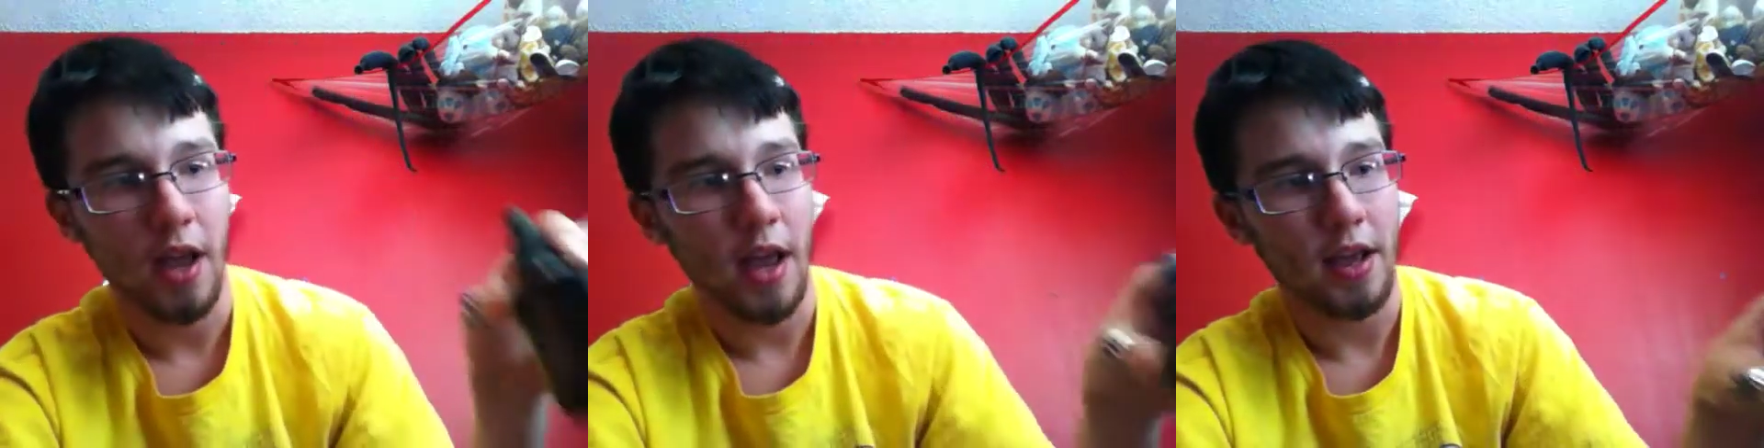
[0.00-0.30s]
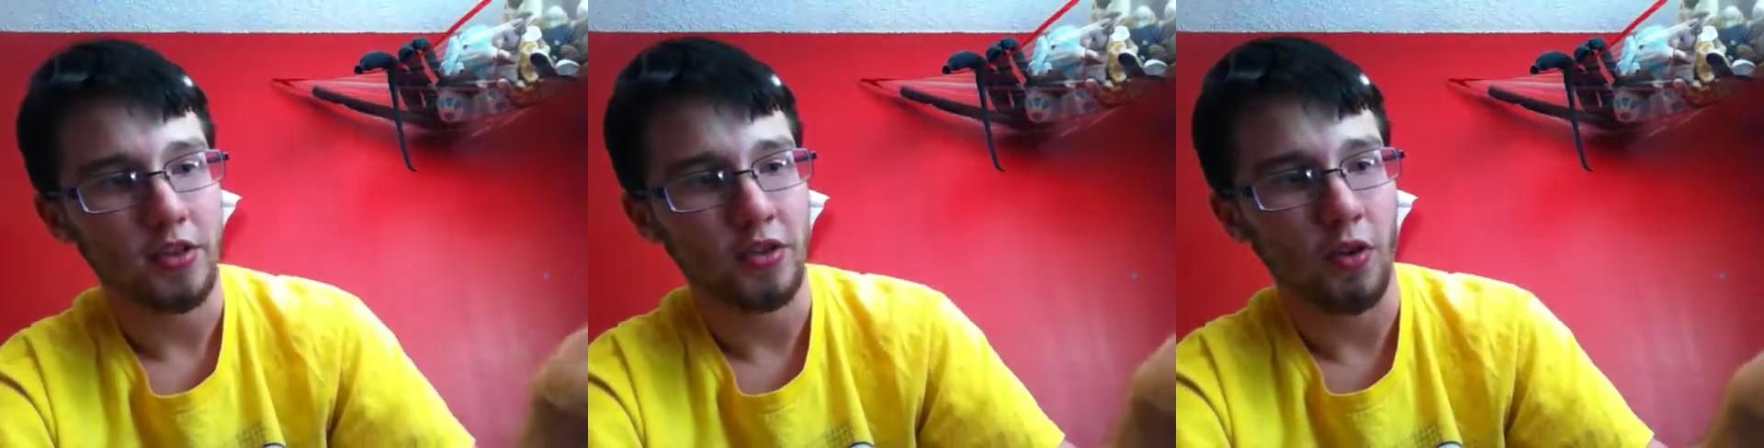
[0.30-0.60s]

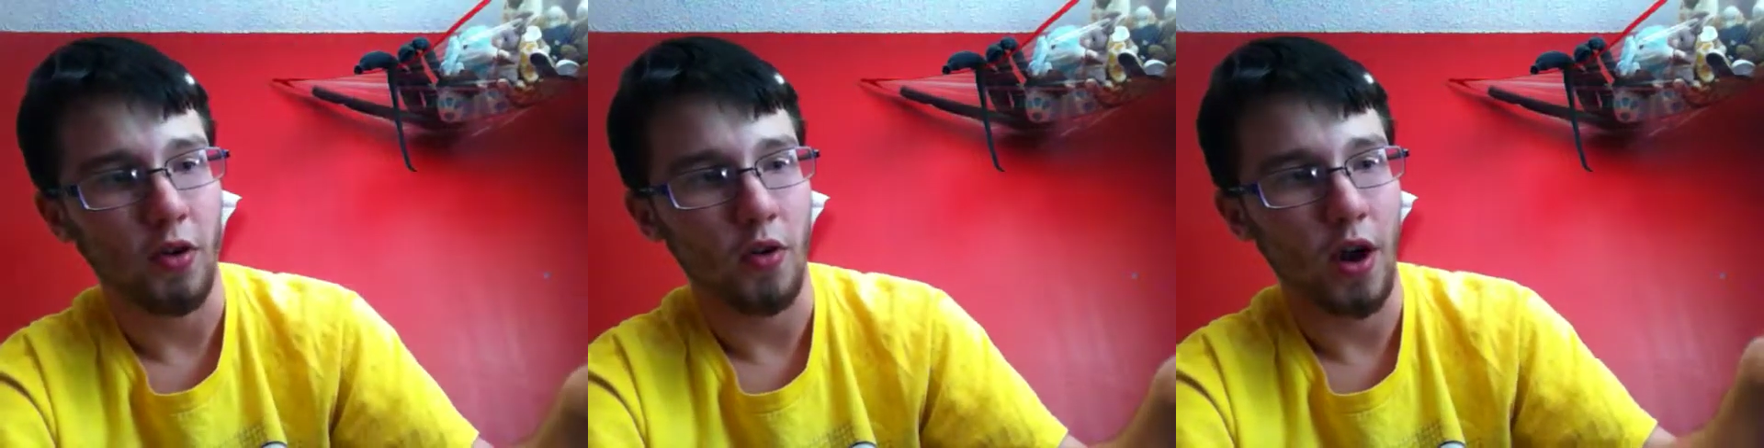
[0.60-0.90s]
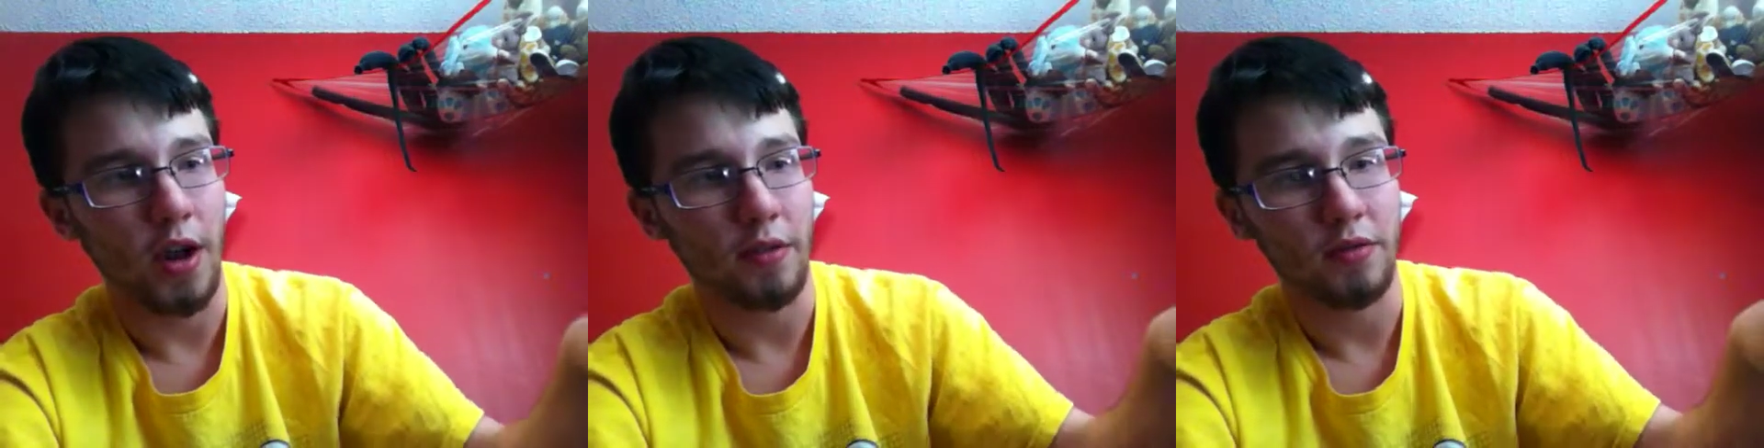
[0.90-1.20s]
so
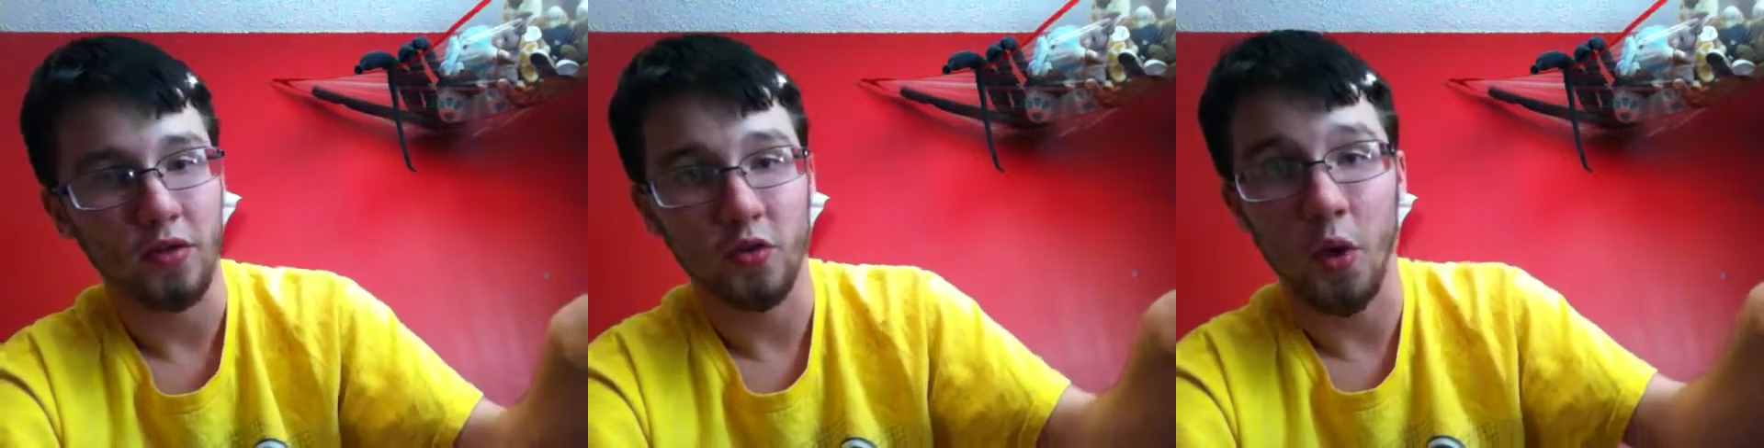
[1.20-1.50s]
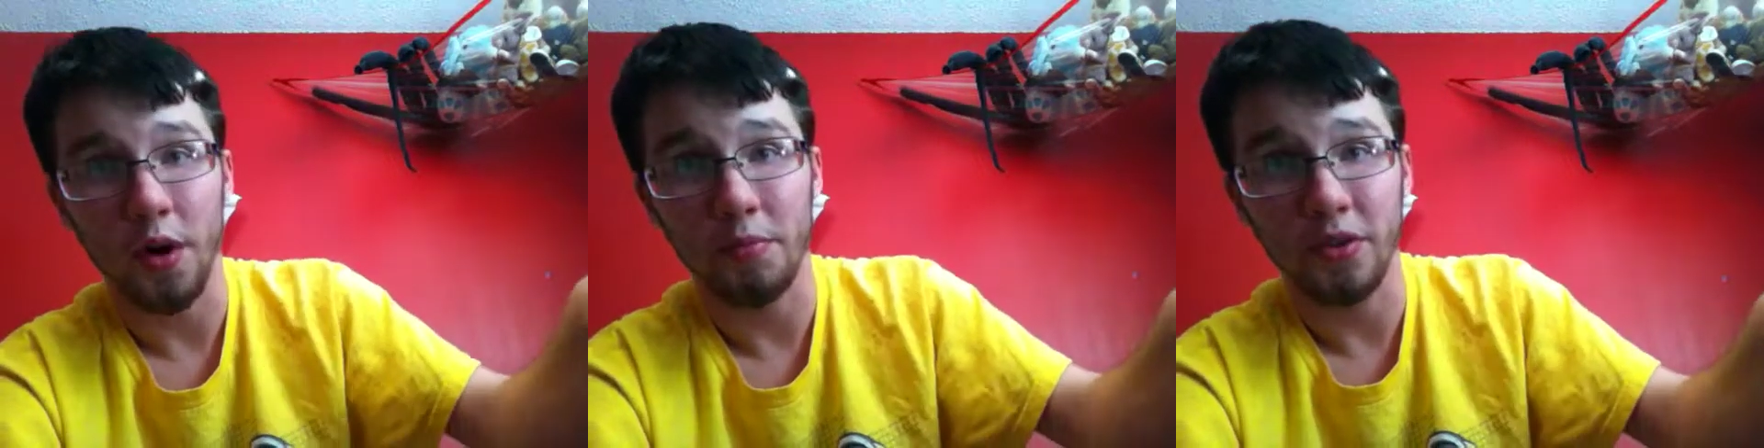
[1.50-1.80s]

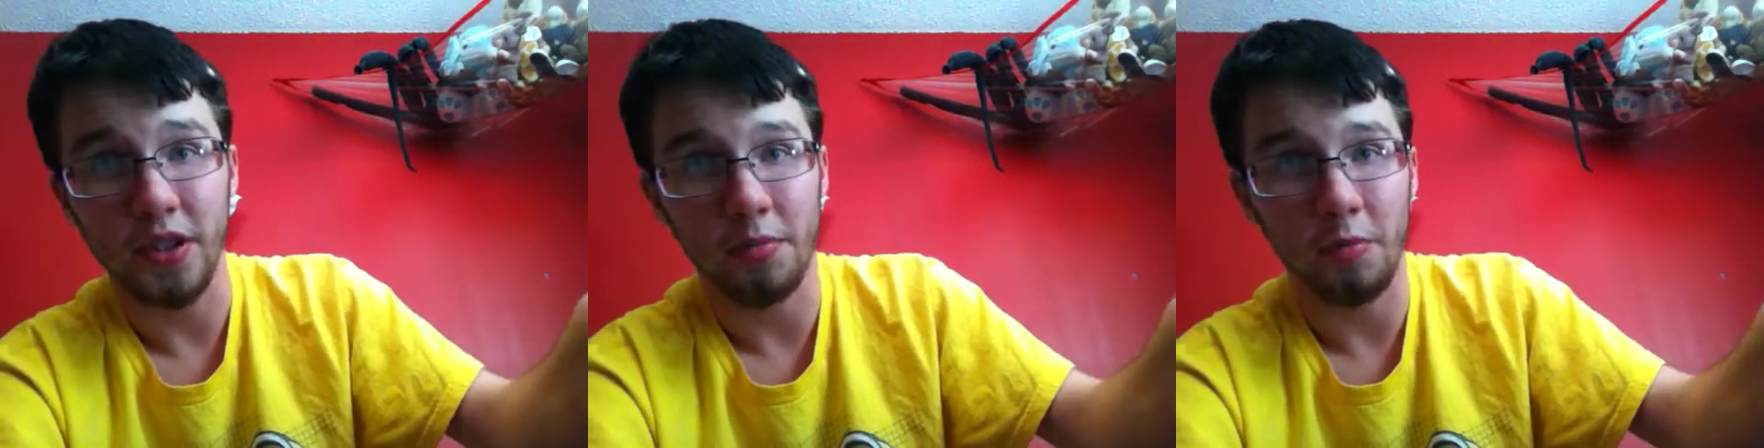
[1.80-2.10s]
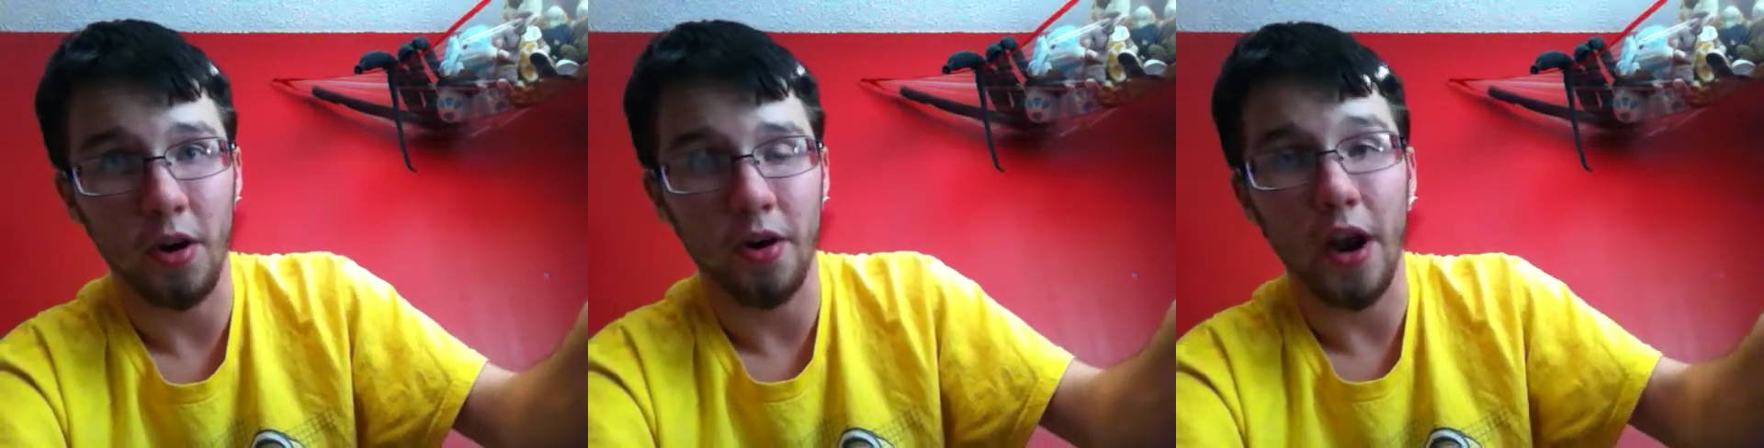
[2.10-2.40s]
20% water,